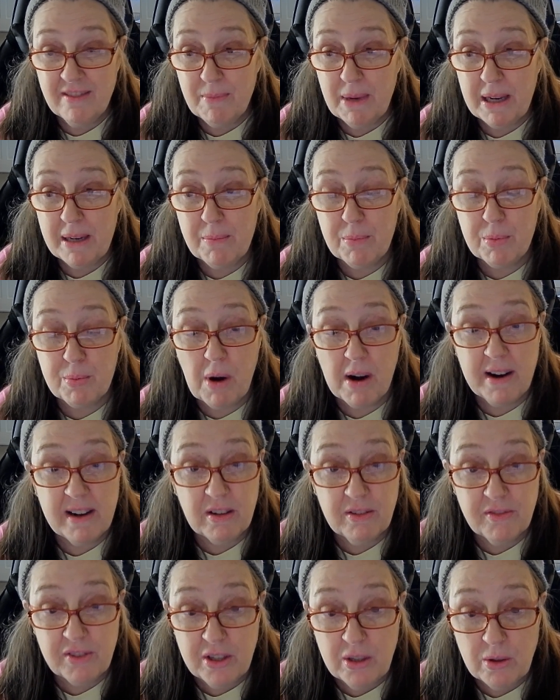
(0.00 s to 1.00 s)
my prior
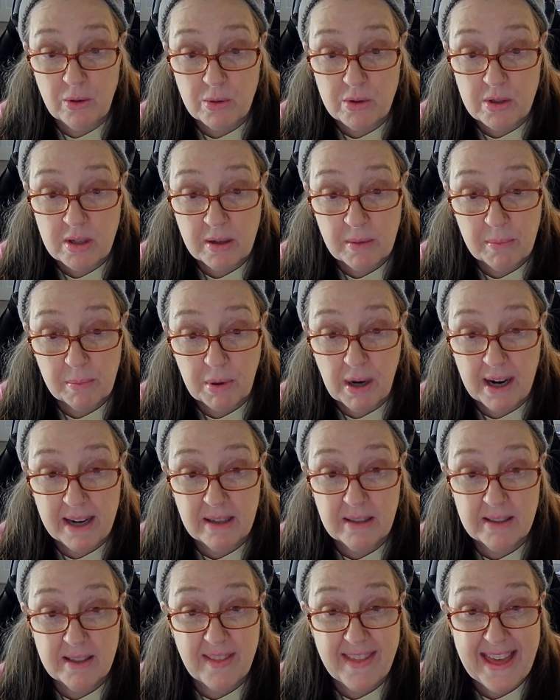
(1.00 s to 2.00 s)
views prior
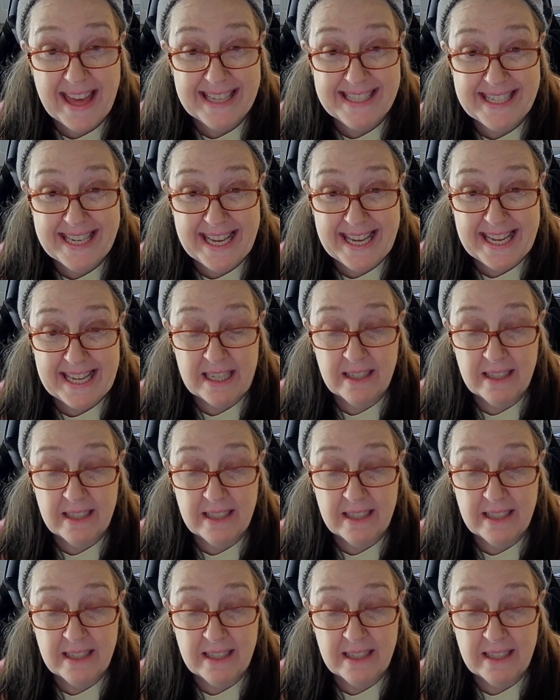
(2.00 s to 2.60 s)
to that day.